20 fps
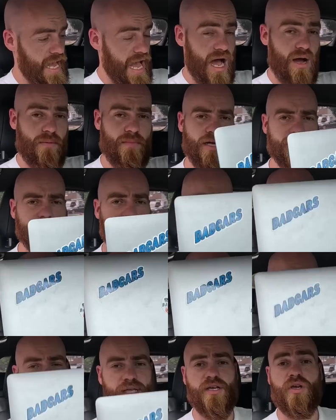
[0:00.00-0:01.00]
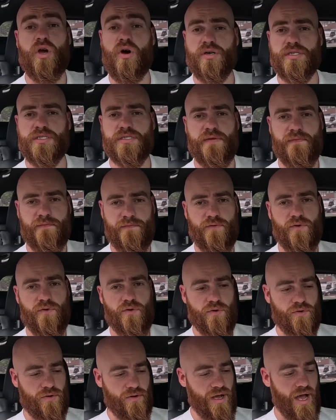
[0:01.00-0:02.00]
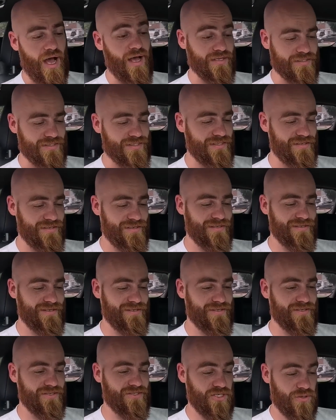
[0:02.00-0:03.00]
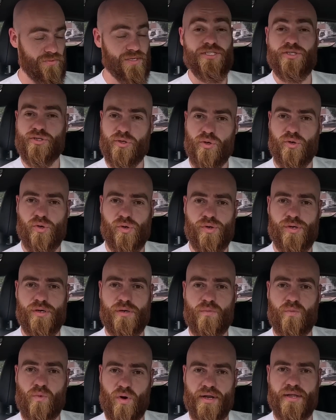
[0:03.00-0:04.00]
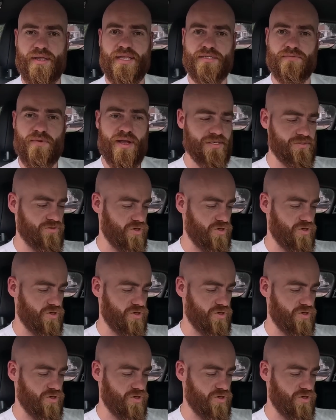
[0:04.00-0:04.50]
How much would it cost for us to insure one of these Range